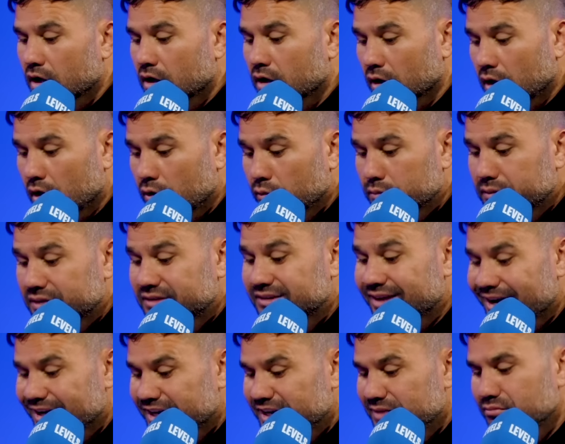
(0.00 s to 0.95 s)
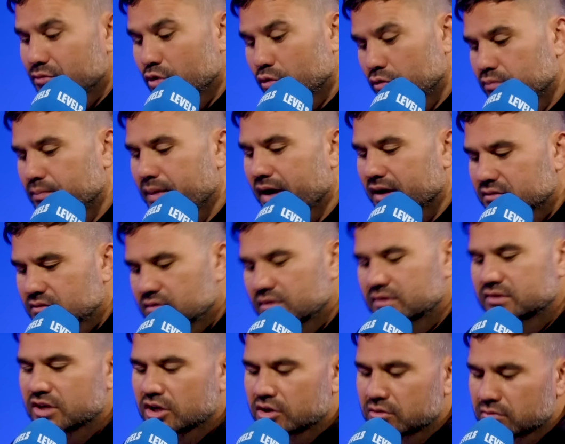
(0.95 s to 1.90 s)
Kalawa Mutungi moves back to
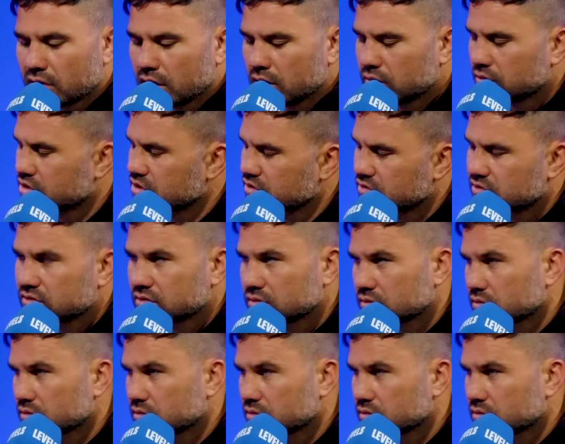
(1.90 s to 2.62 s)
the second row, which is